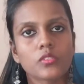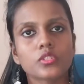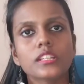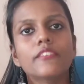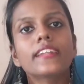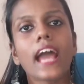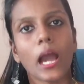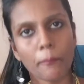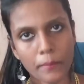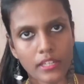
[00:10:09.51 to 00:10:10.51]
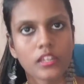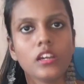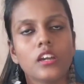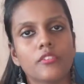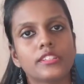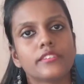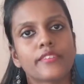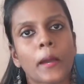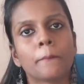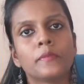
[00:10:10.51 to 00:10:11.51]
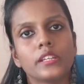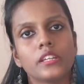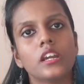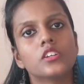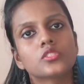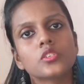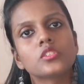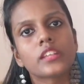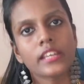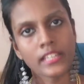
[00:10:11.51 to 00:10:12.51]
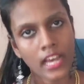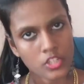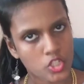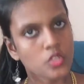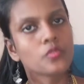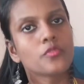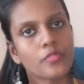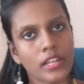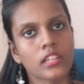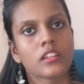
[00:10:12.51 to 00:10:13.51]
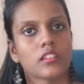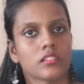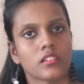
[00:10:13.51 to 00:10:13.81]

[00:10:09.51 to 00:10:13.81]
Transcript: so they are very happy with the family, so they achieve well,